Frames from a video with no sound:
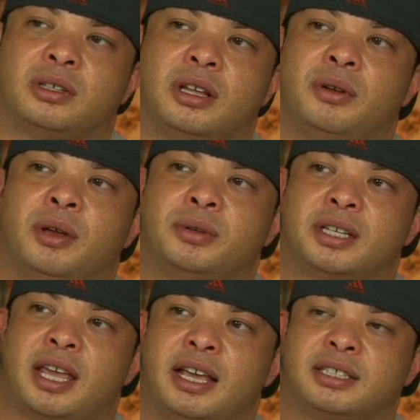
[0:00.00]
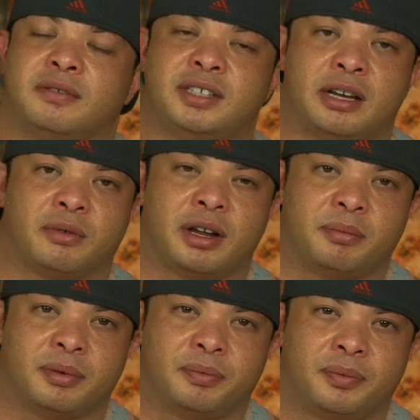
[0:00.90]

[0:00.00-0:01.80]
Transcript: it was a case of date rape.